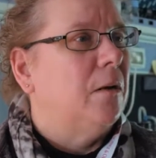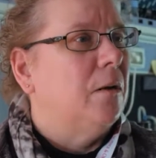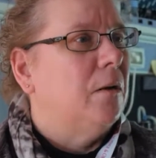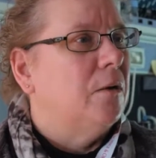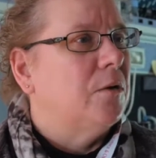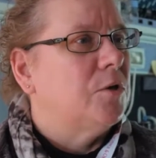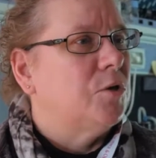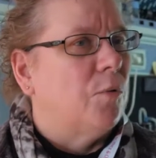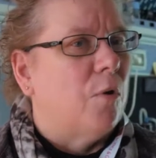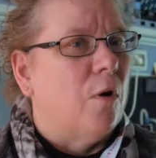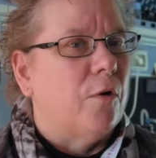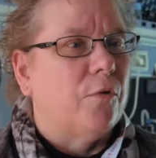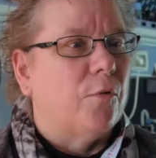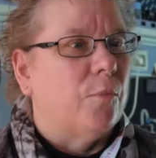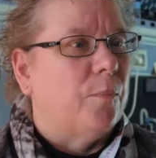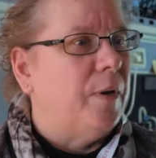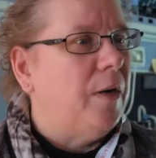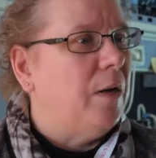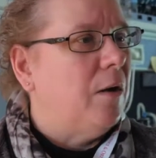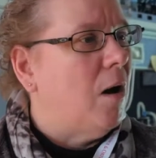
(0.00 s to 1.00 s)
Sir Arthur
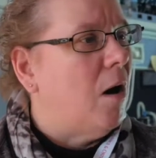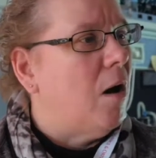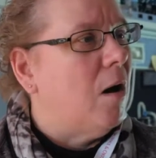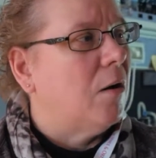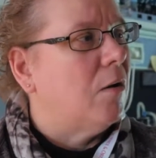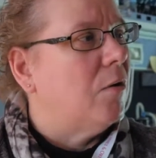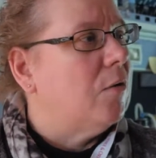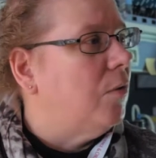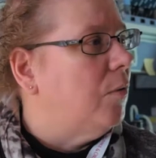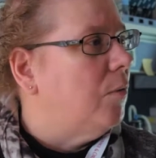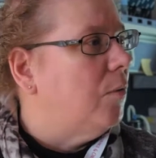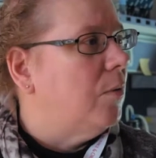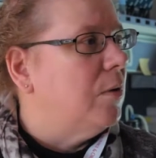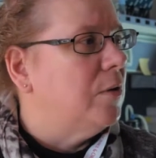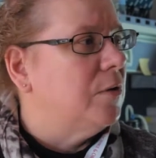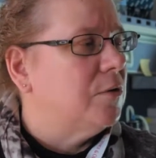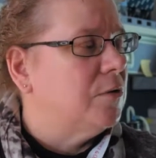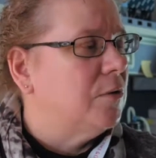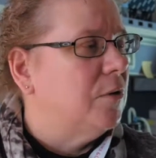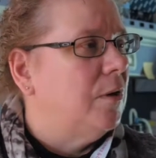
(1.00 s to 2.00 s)
Peacock, who
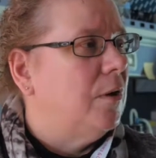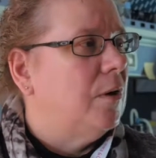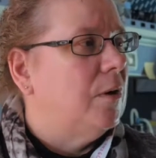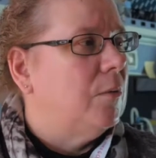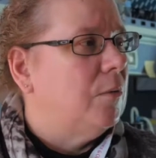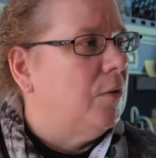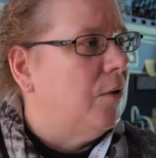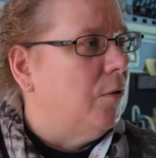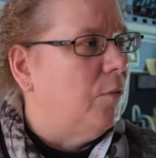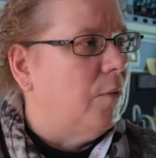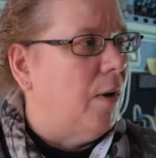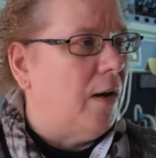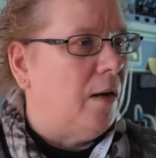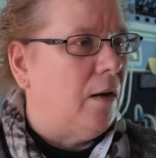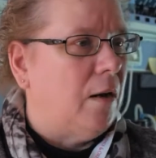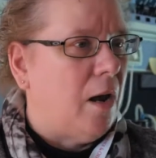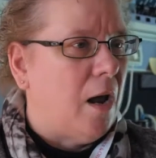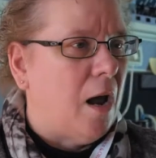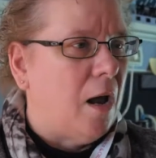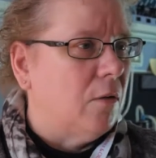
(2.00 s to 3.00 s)
was the
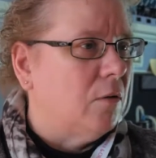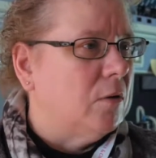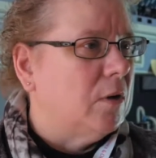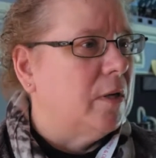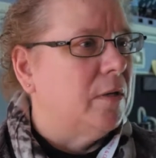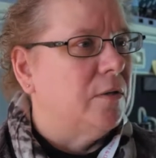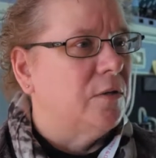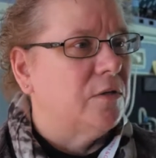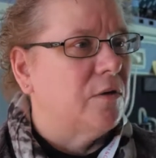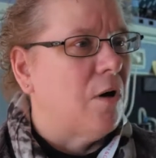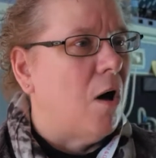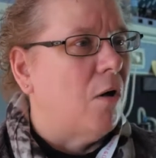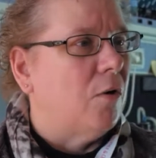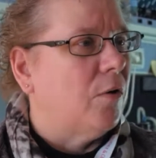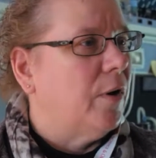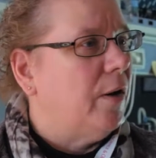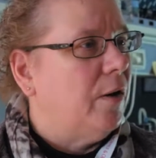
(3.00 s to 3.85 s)
great Anglican scholar.